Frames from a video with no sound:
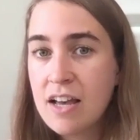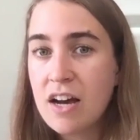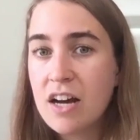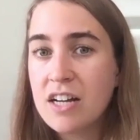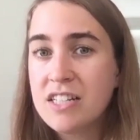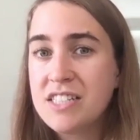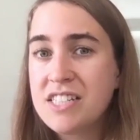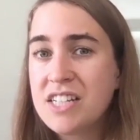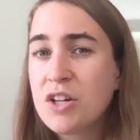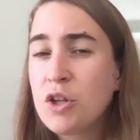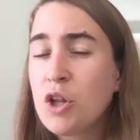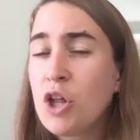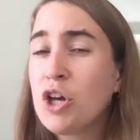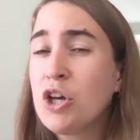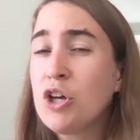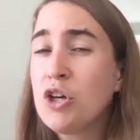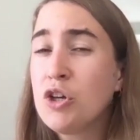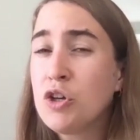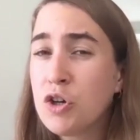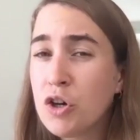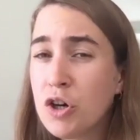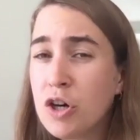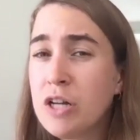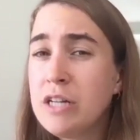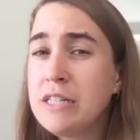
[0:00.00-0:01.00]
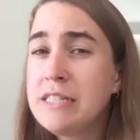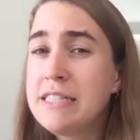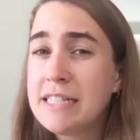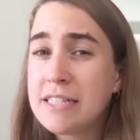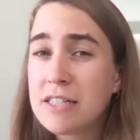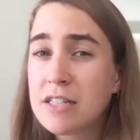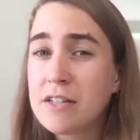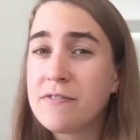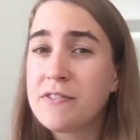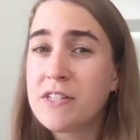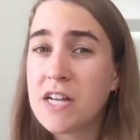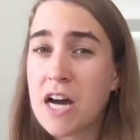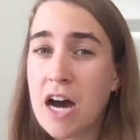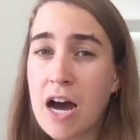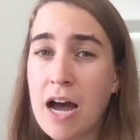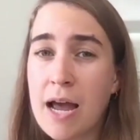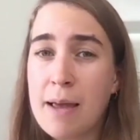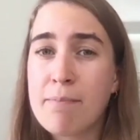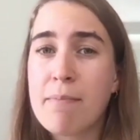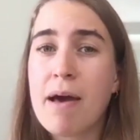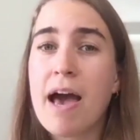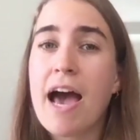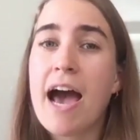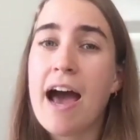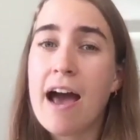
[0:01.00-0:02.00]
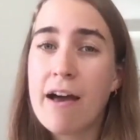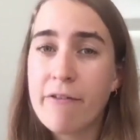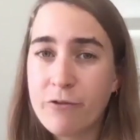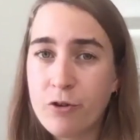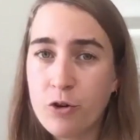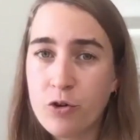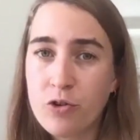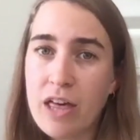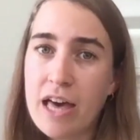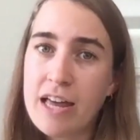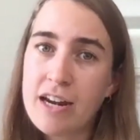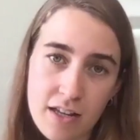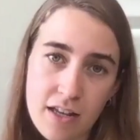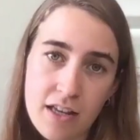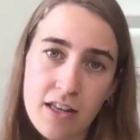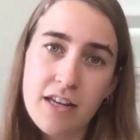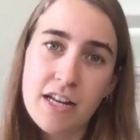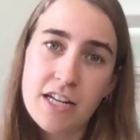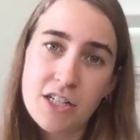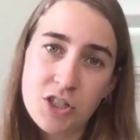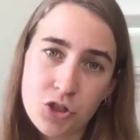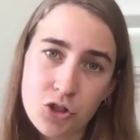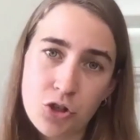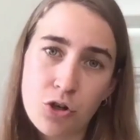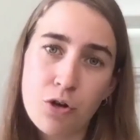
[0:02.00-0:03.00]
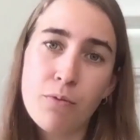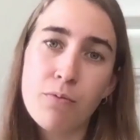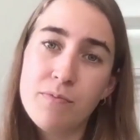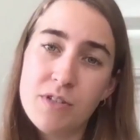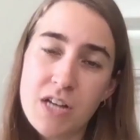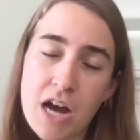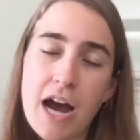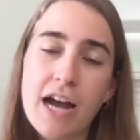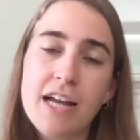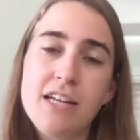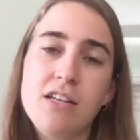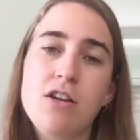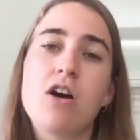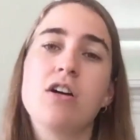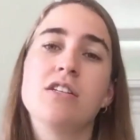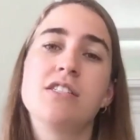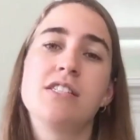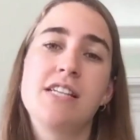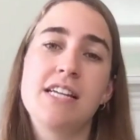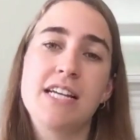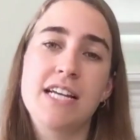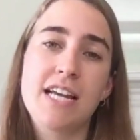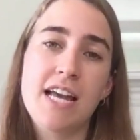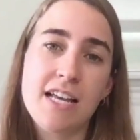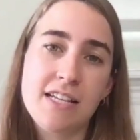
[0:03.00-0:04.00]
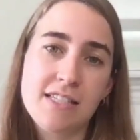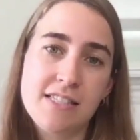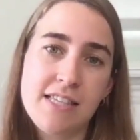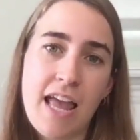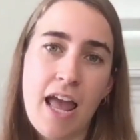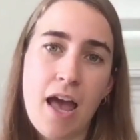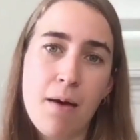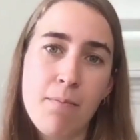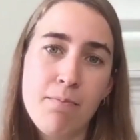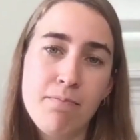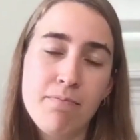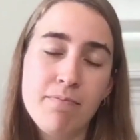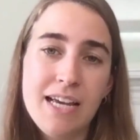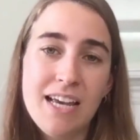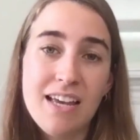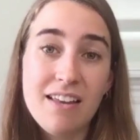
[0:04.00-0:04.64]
until a good deal of time after that initial diagnostic exam.